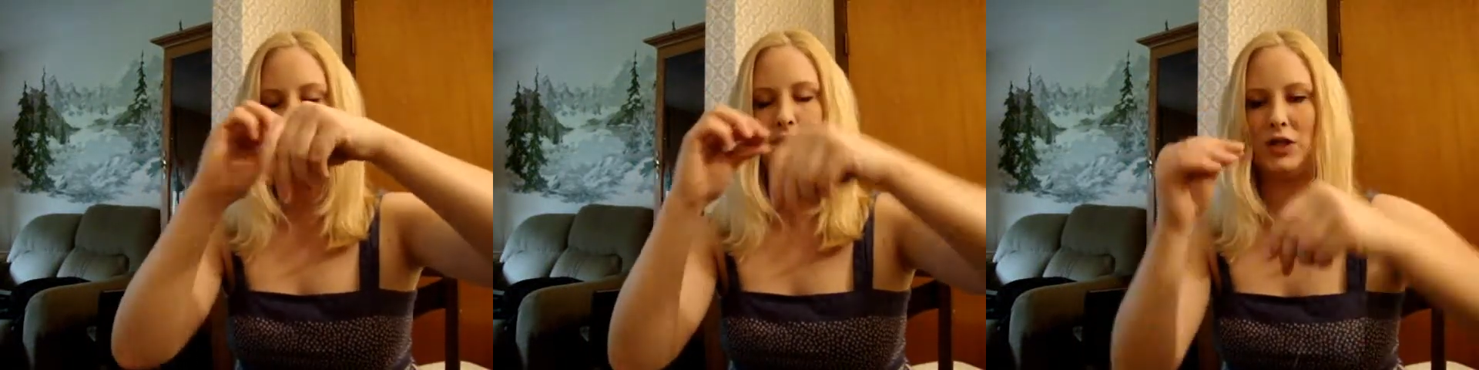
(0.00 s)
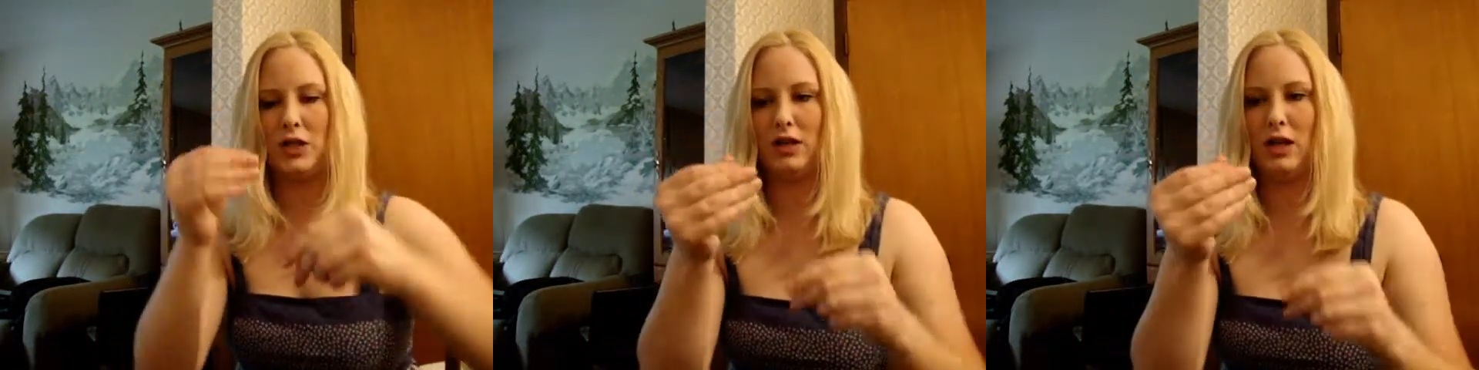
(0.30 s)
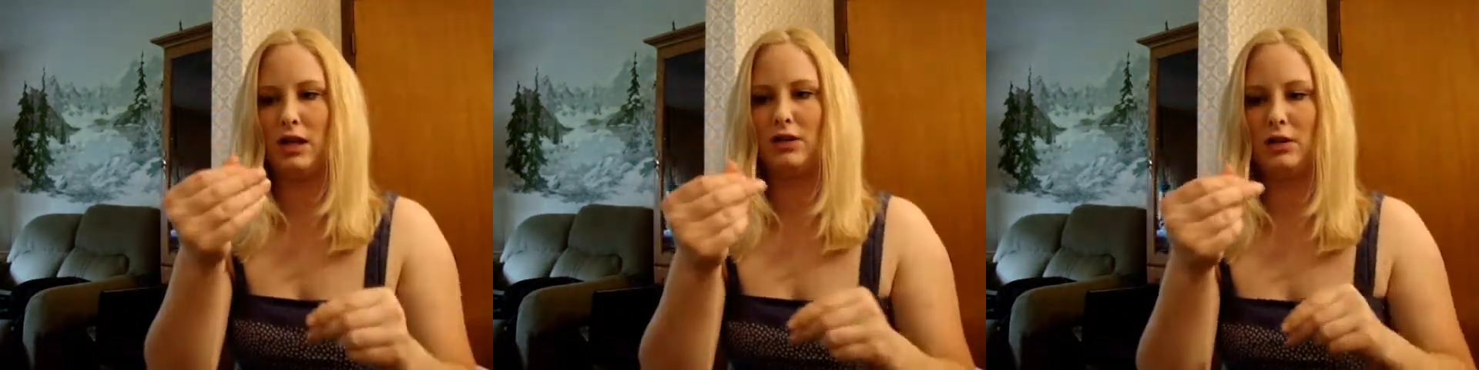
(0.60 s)
fishing
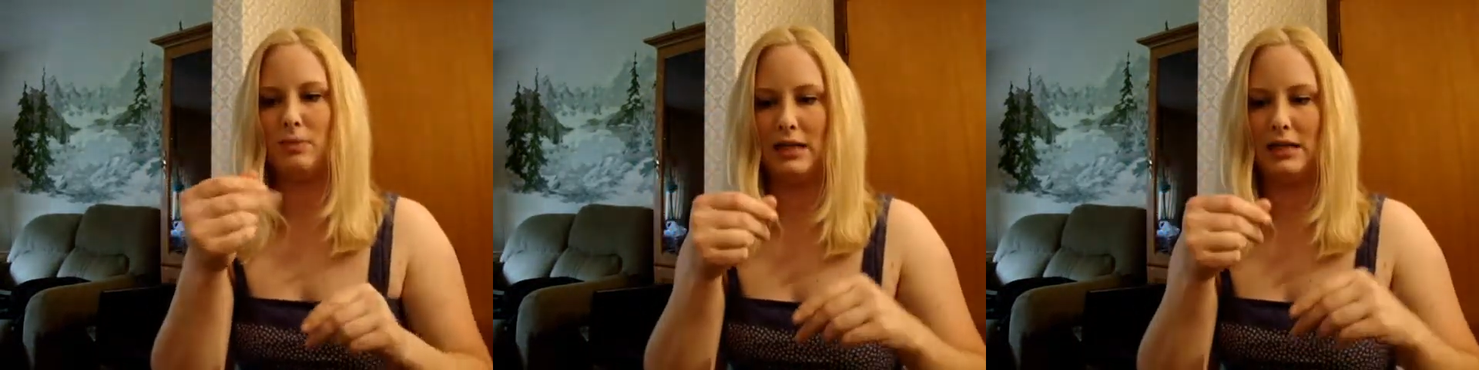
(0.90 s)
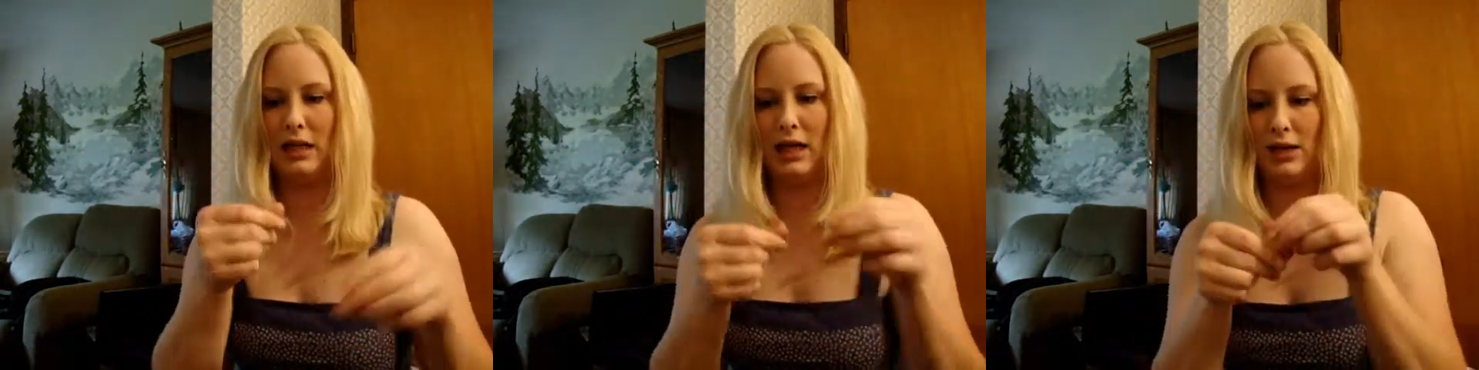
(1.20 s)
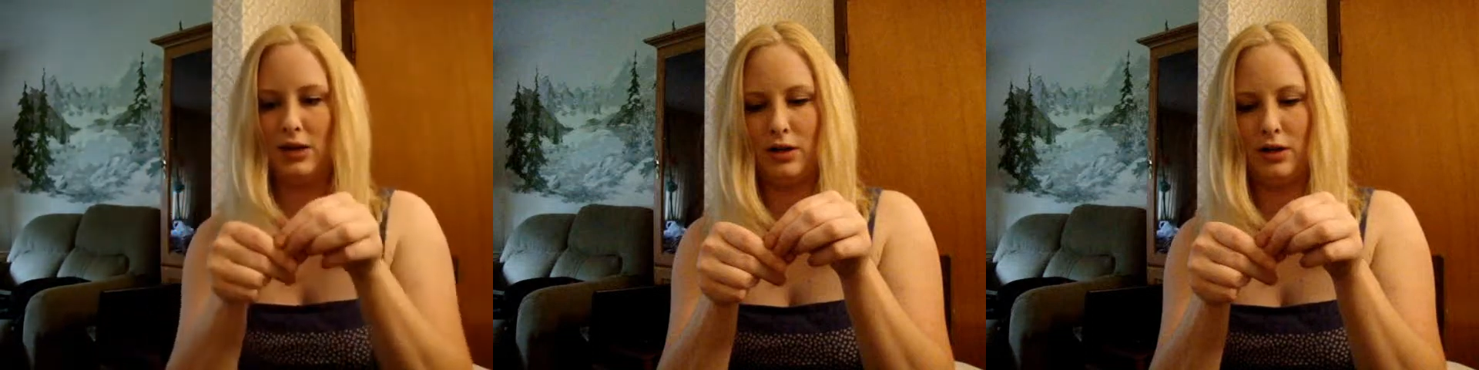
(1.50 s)
line or your bead
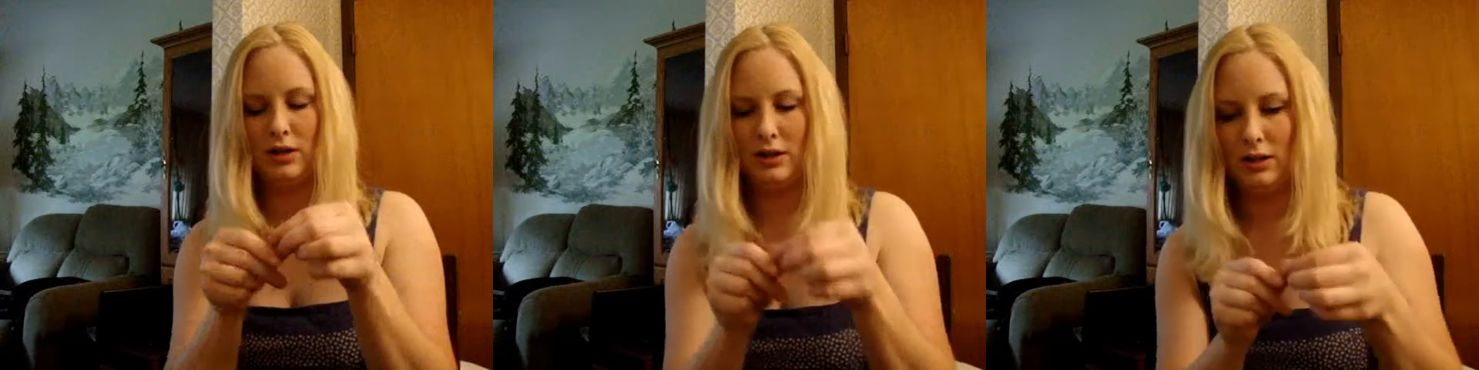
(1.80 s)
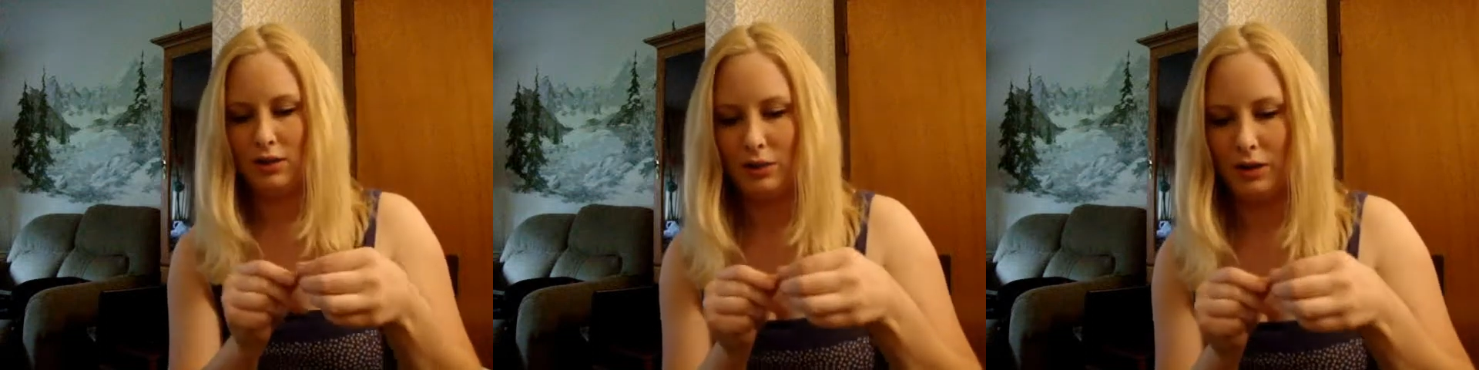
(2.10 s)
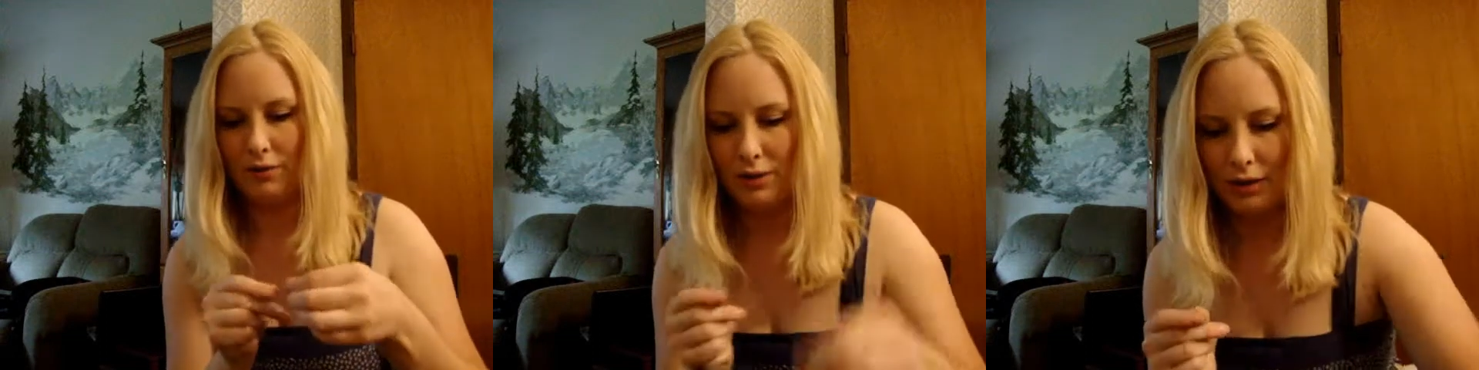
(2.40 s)
line or
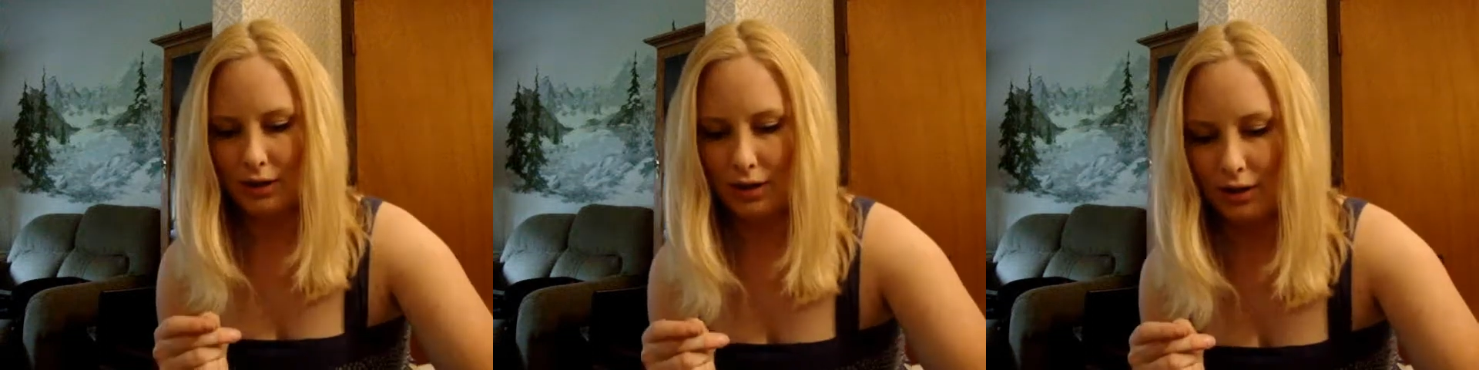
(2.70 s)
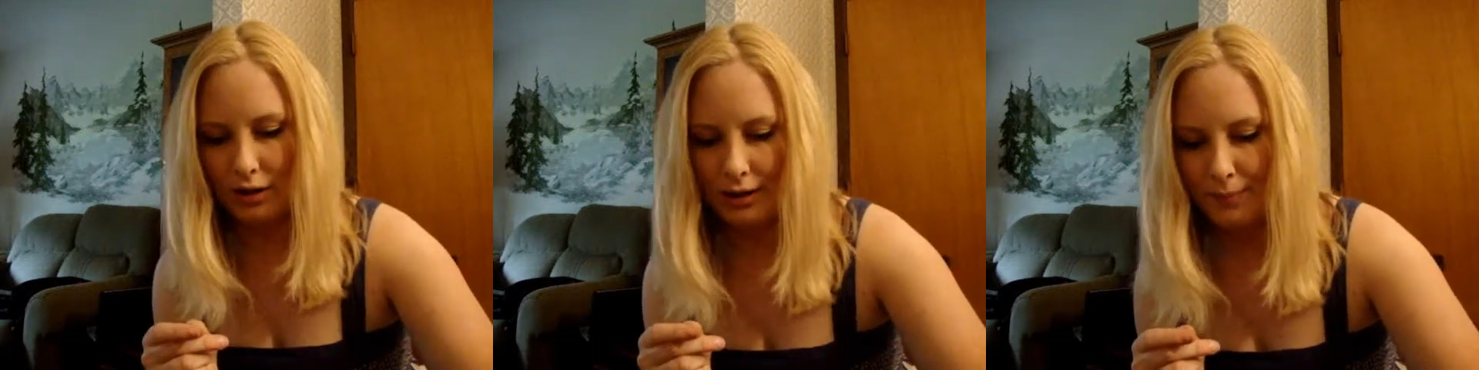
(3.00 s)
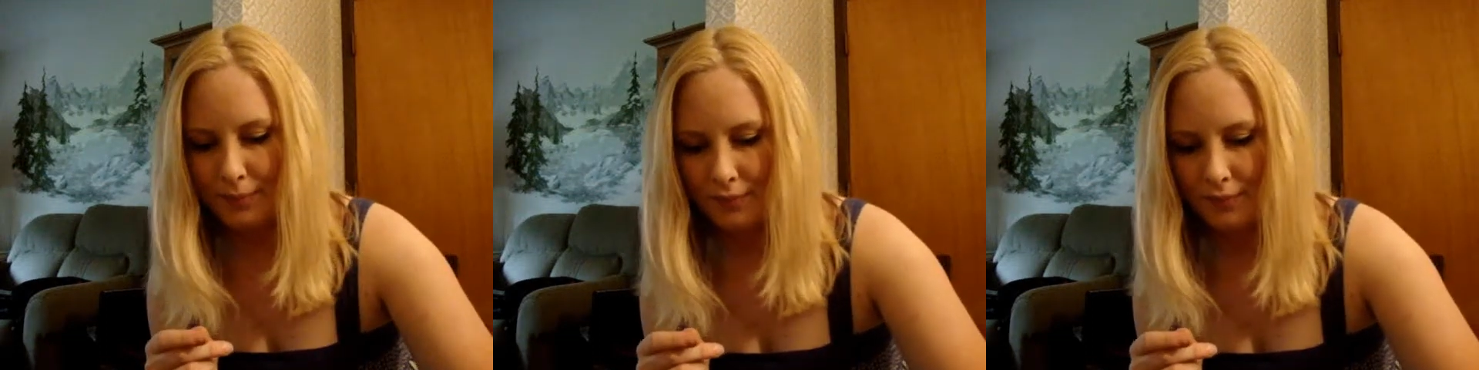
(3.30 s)
whatever you want to call it,